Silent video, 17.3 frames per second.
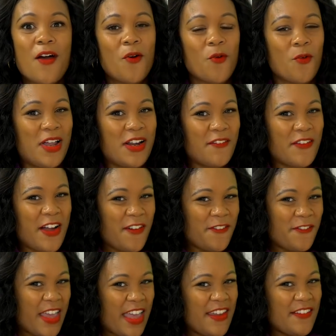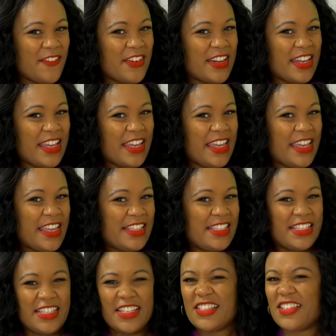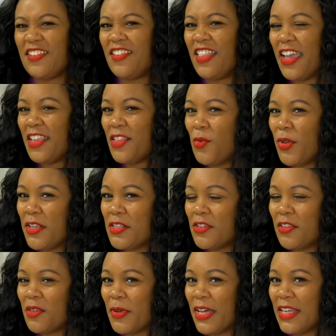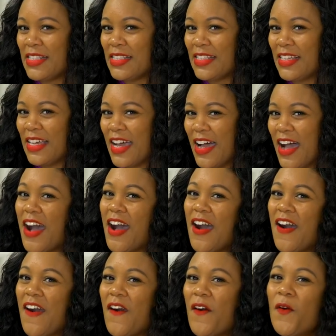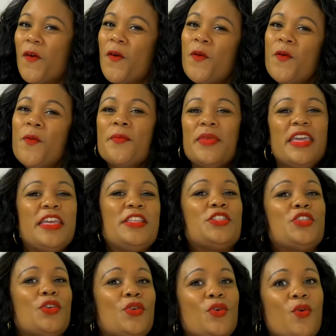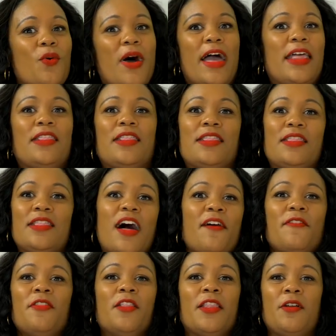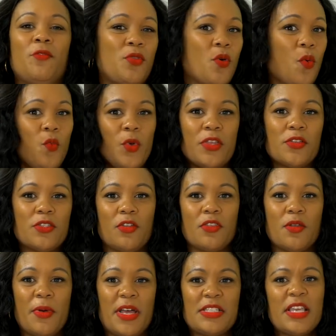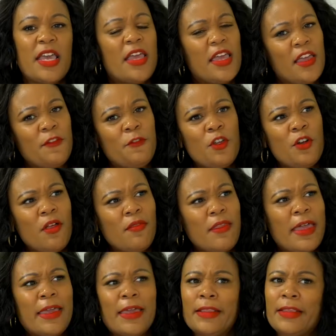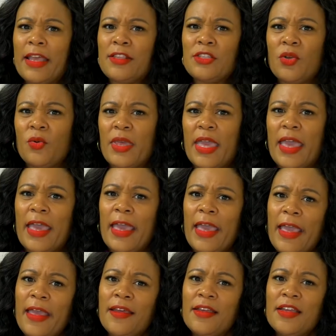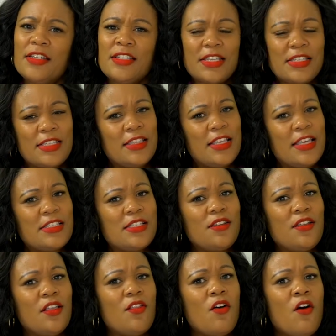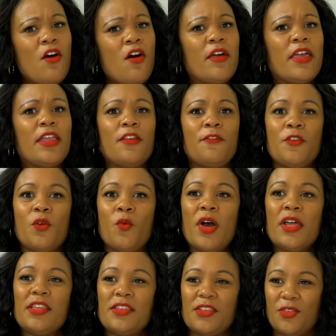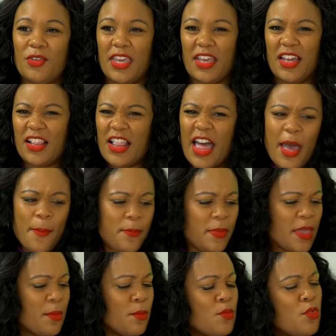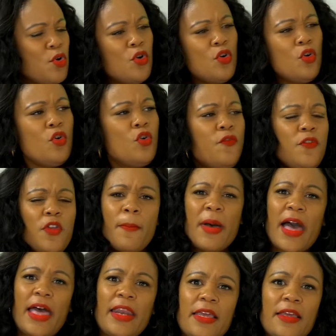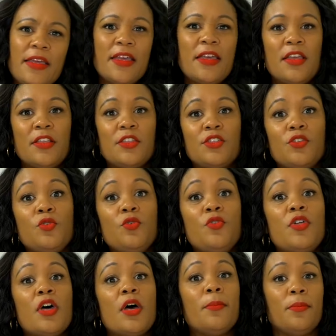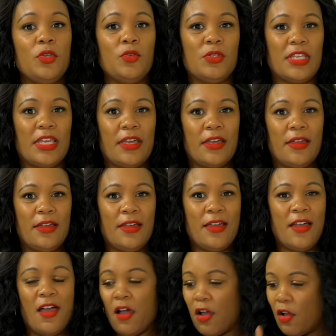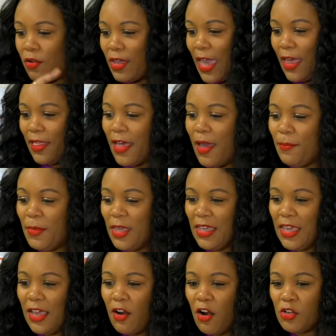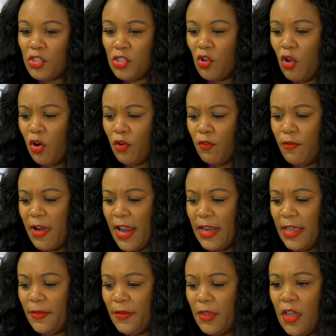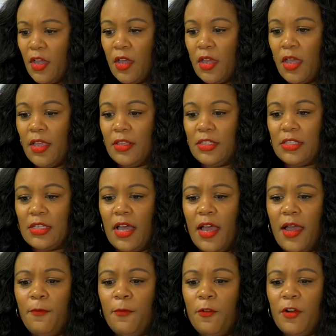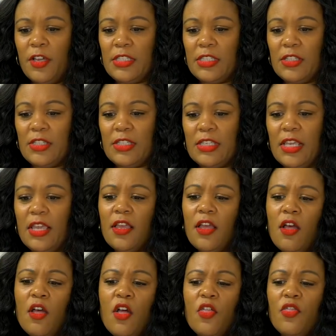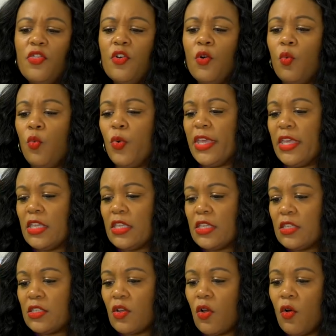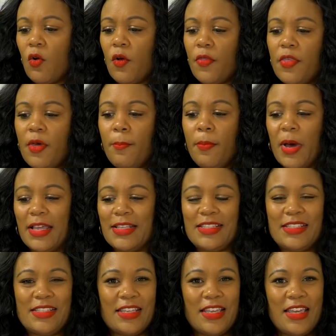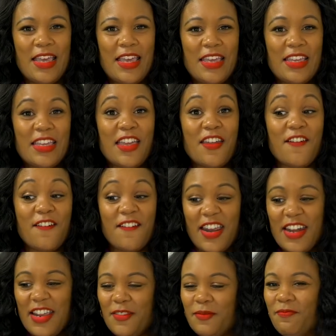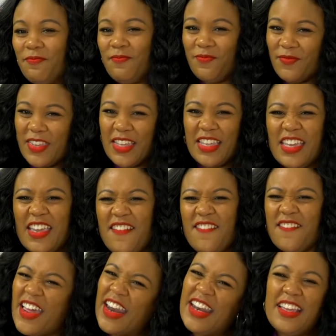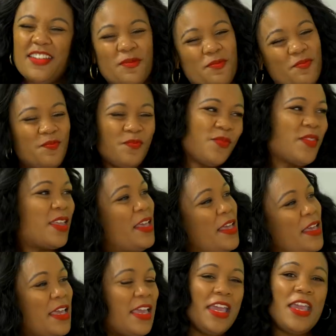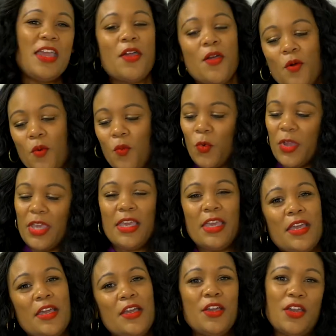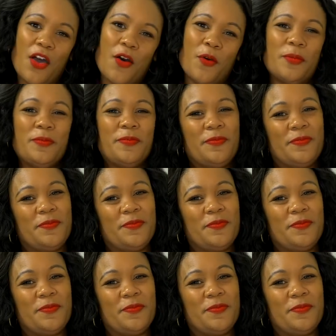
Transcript: One of our favorites. Do you like the Wheels on the Bus? Oh, me too. I love the Wheels on the Bus. If you don't like it, that's okay. Just listen along, and if you want, you can clap and move your body to the music. Okay, let me get our song ready. It's time for us to sing The Wheels on the Bus. Get ready, get ready. Here we go.